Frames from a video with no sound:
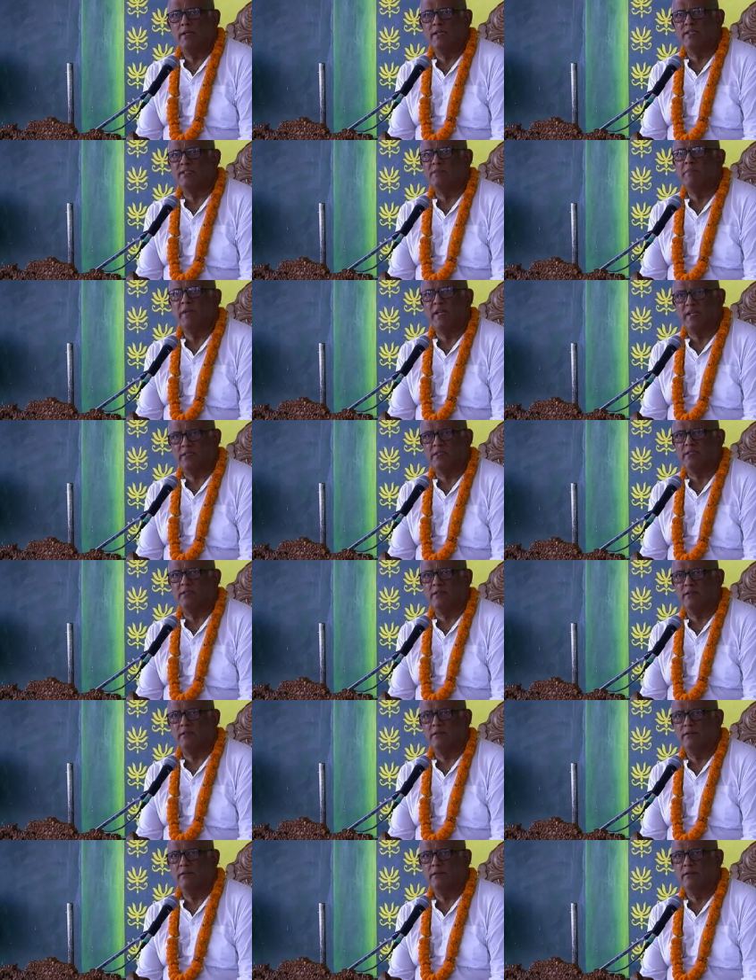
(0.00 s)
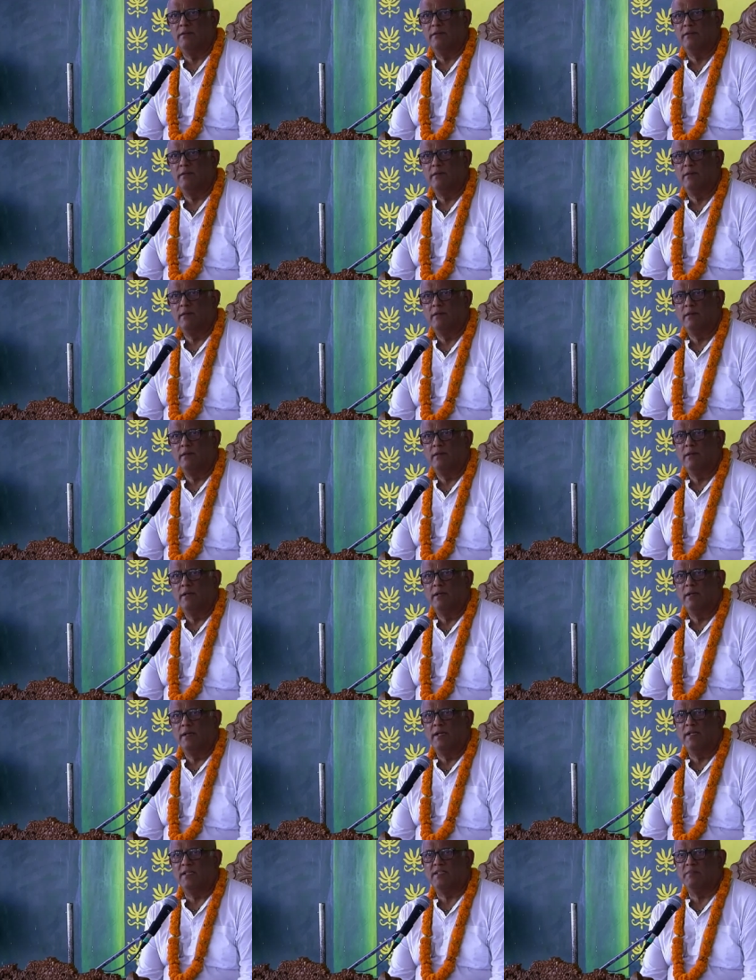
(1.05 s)
it's mixed.
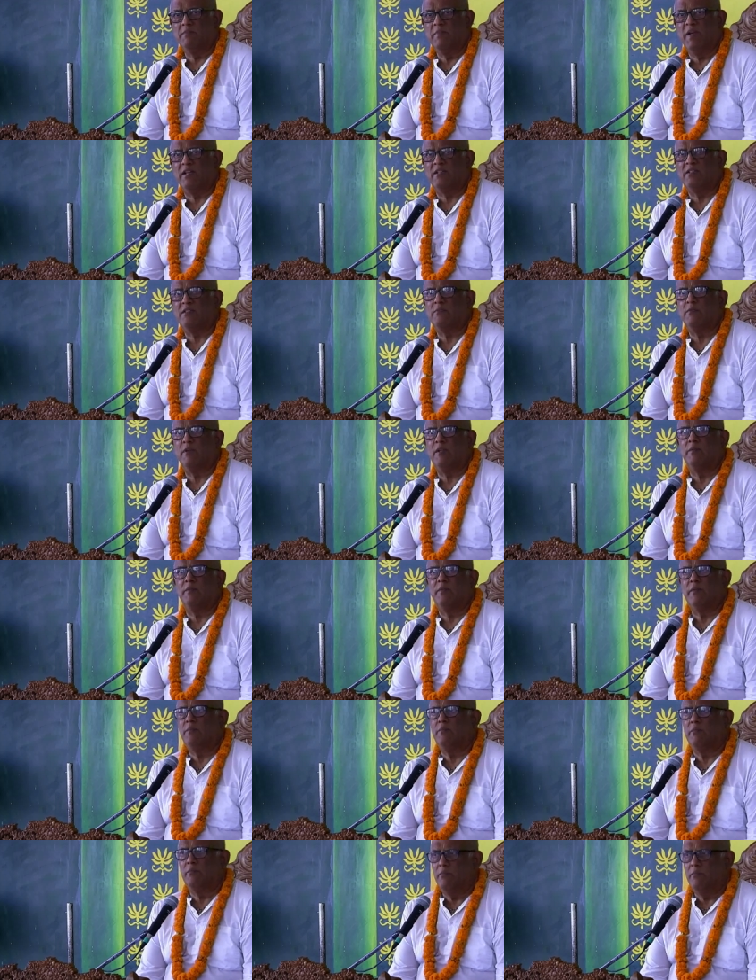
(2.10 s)
It's mixed with